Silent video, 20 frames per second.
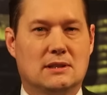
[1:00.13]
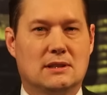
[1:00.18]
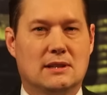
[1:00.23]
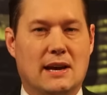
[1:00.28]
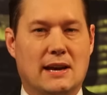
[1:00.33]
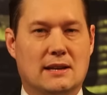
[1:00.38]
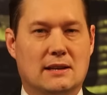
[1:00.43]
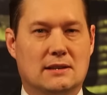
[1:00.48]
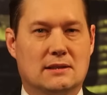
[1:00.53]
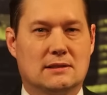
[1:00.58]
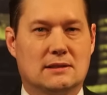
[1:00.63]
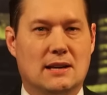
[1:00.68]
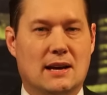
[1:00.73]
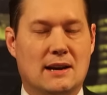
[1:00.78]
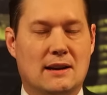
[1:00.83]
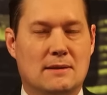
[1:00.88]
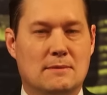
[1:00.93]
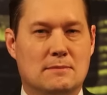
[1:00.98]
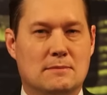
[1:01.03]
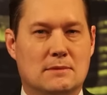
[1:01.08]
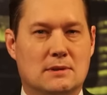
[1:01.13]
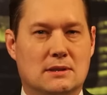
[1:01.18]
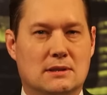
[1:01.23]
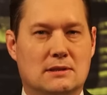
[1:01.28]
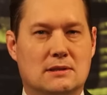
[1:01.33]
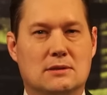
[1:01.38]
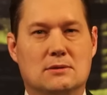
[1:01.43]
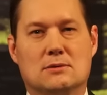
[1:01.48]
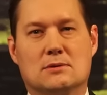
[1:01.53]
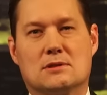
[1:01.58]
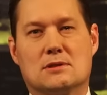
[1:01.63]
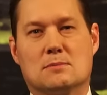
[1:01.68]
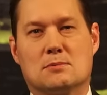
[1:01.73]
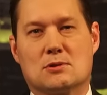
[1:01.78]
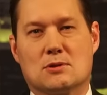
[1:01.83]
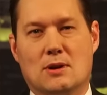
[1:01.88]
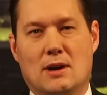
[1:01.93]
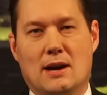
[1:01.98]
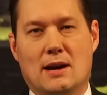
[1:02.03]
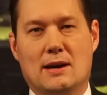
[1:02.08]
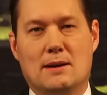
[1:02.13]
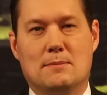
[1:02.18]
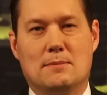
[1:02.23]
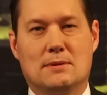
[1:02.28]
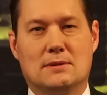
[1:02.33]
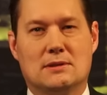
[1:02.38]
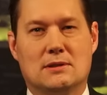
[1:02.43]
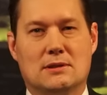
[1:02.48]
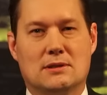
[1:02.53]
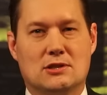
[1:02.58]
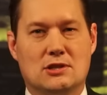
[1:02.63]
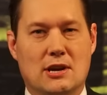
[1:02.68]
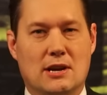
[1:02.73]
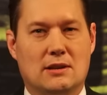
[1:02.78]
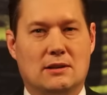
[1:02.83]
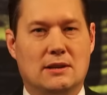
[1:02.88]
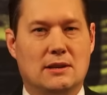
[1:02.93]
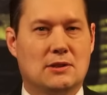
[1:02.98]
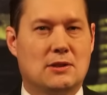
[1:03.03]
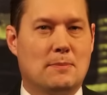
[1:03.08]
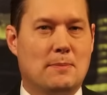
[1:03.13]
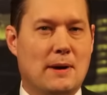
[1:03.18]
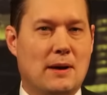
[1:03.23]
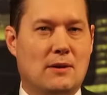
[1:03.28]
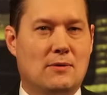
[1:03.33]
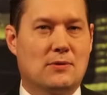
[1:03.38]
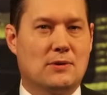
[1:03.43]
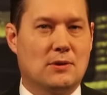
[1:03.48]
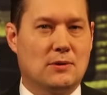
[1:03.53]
take a time to subscribe to the channel, hit the bell for